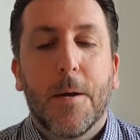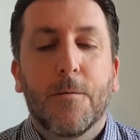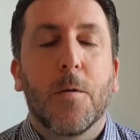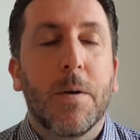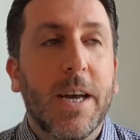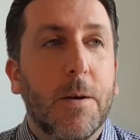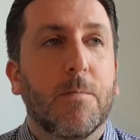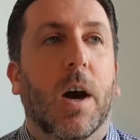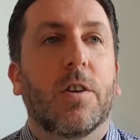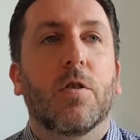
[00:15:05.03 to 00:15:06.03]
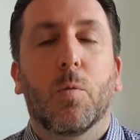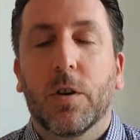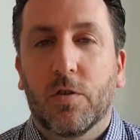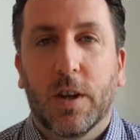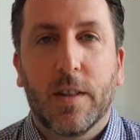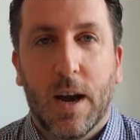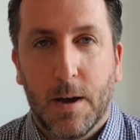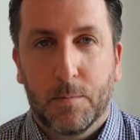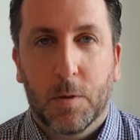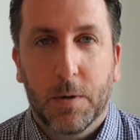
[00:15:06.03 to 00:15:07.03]
for me, I just want to see that
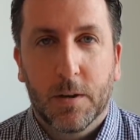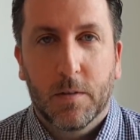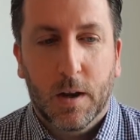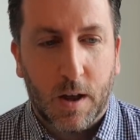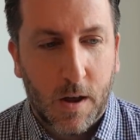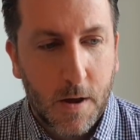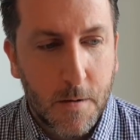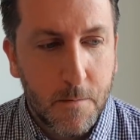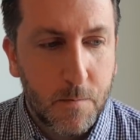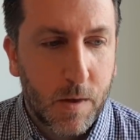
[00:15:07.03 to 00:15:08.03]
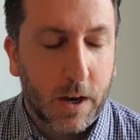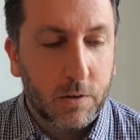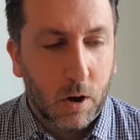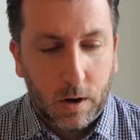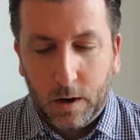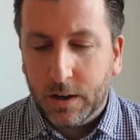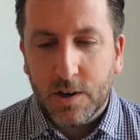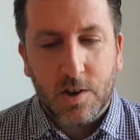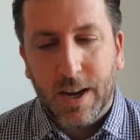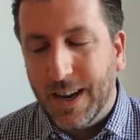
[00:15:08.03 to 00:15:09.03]
upped a bit. He's got, like I
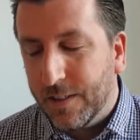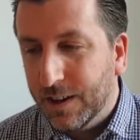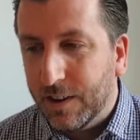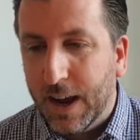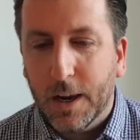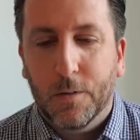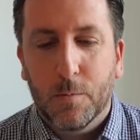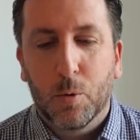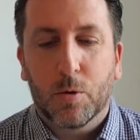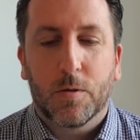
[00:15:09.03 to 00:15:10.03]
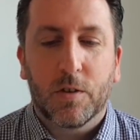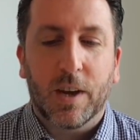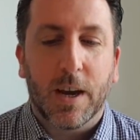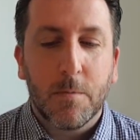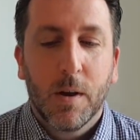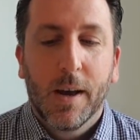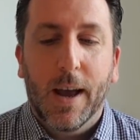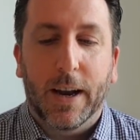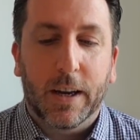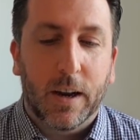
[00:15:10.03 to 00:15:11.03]
say, I think there's a hell of a lot more to his game,
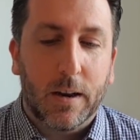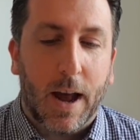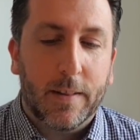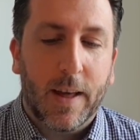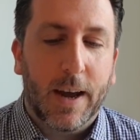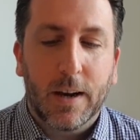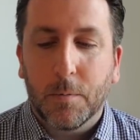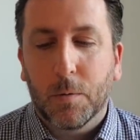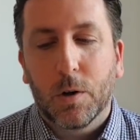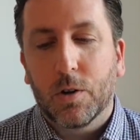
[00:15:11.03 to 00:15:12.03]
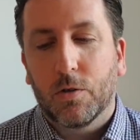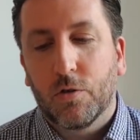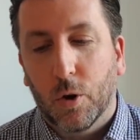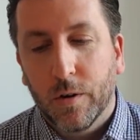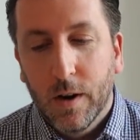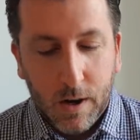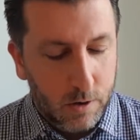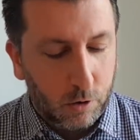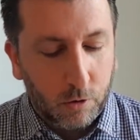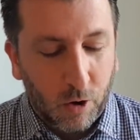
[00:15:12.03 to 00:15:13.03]
and he can add that in. I mean, we look at Son.
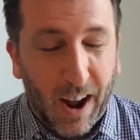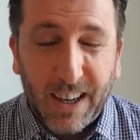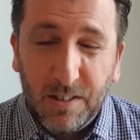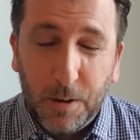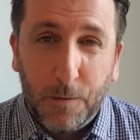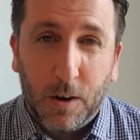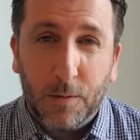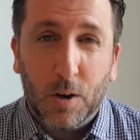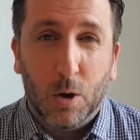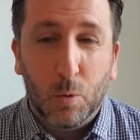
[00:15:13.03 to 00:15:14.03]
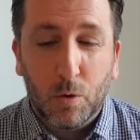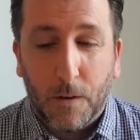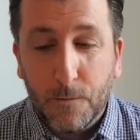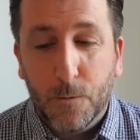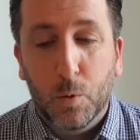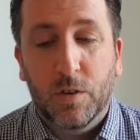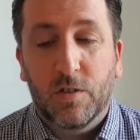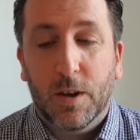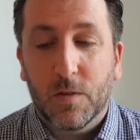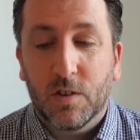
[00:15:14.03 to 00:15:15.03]
Son's got 85 goals and
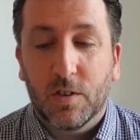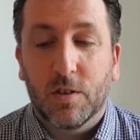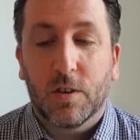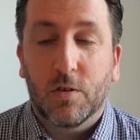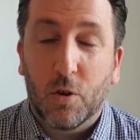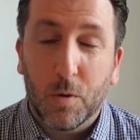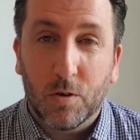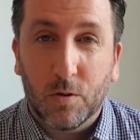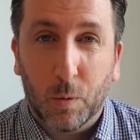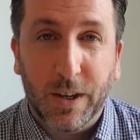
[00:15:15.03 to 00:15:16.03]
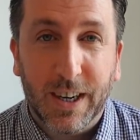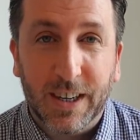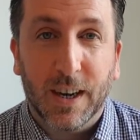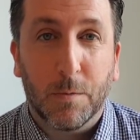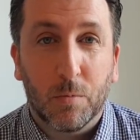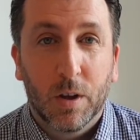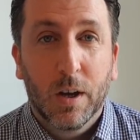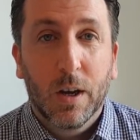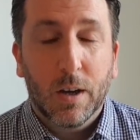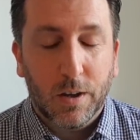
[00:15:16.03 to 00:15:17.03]
47 assists in 228 games.
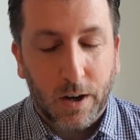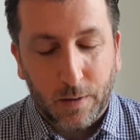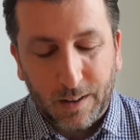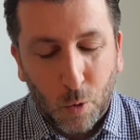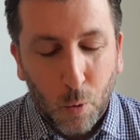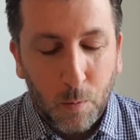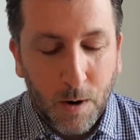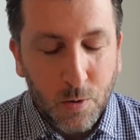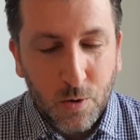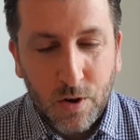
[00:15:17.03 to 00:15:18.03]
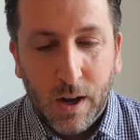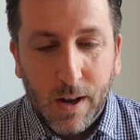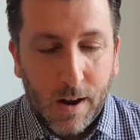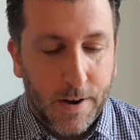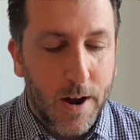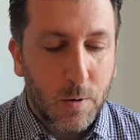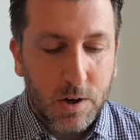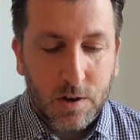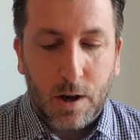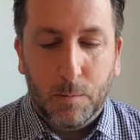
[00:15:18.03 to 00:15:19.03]
That's almost, I know
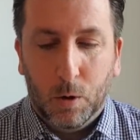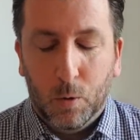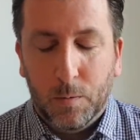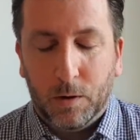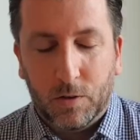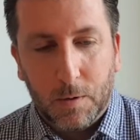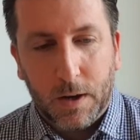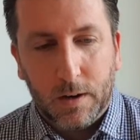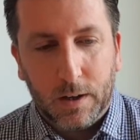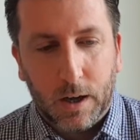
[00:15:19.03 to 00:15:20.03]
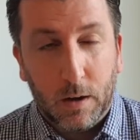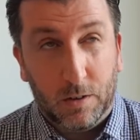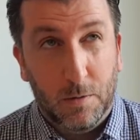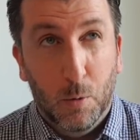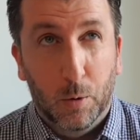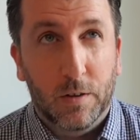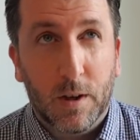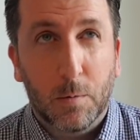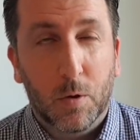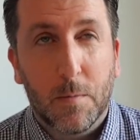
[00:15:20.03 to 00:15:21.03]
it's double almost the amount, actually more than
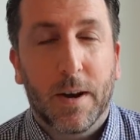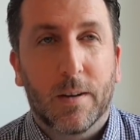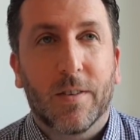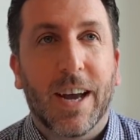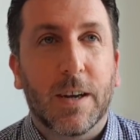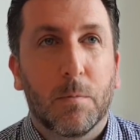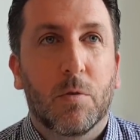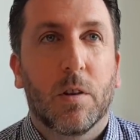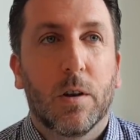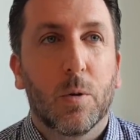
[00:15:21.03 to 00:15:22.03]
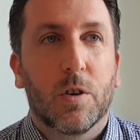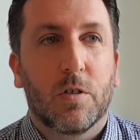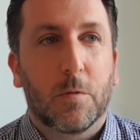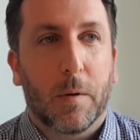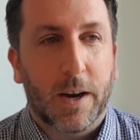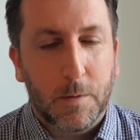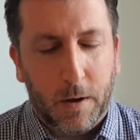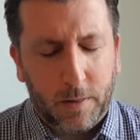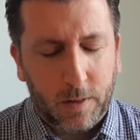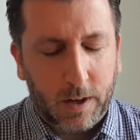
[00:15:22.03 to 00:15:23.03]
double the amount of games that Lucas has played,
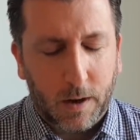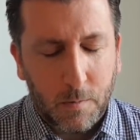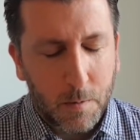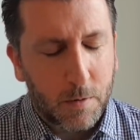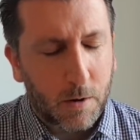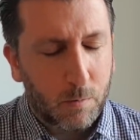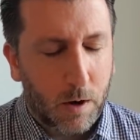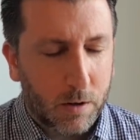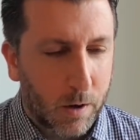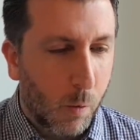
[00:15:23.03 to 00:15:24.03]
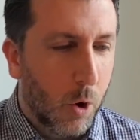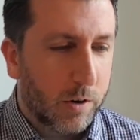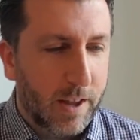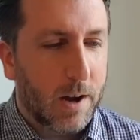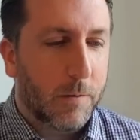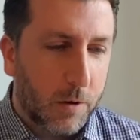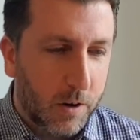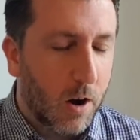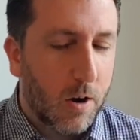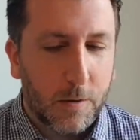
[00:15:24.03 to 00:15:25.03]
but I remember I kind of worked out if you'd
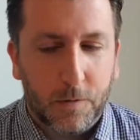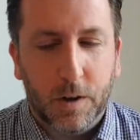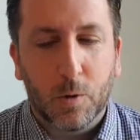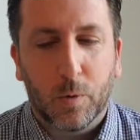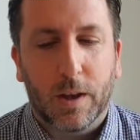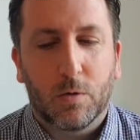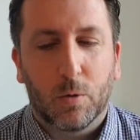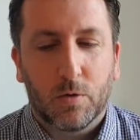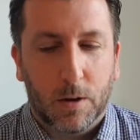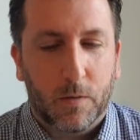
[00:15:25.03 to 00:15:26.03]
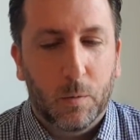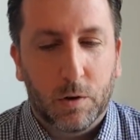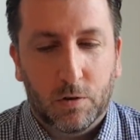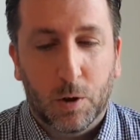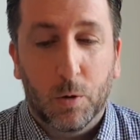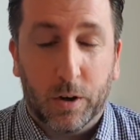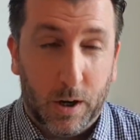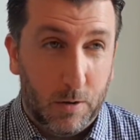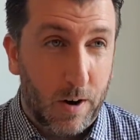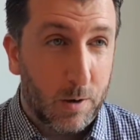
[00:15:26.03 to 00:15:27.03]
halved it and all that sort of stuff, we're still looking
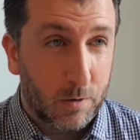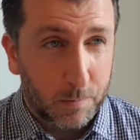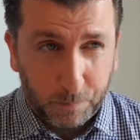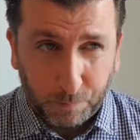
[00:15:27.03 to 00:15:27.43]
at around